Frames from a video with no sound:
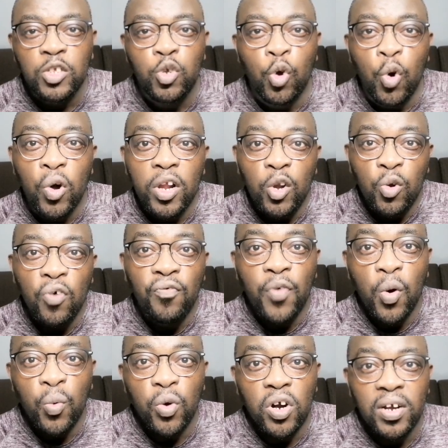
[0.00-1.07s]
to go and look
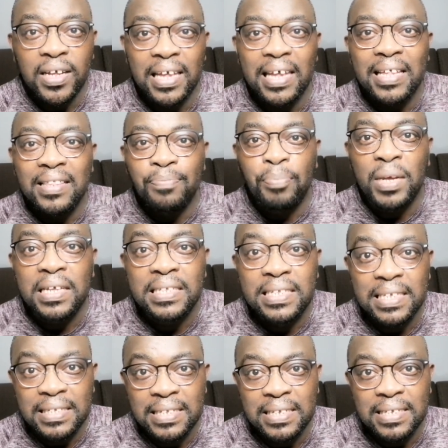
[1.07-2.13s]
for work in big
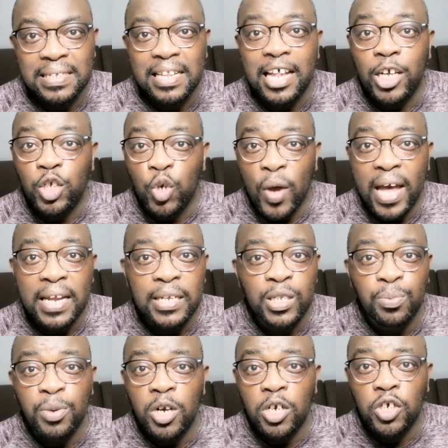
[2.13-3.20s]
cities like
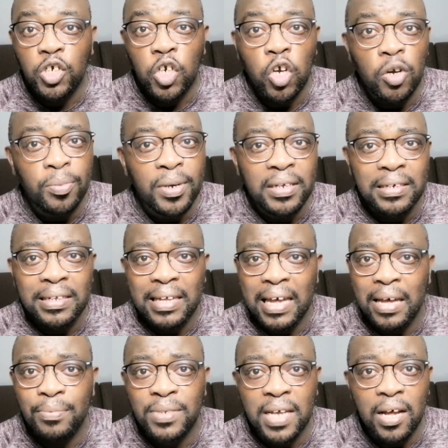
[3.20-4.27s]
Johannesburg, Durban,
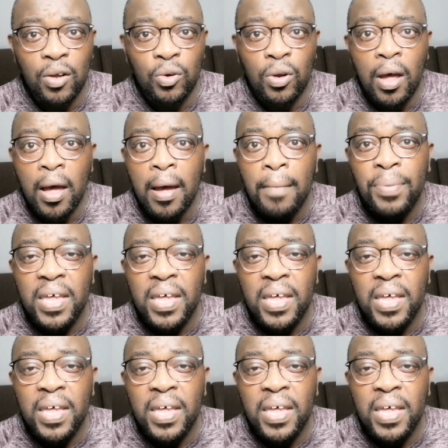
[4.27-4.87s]
Cape Town,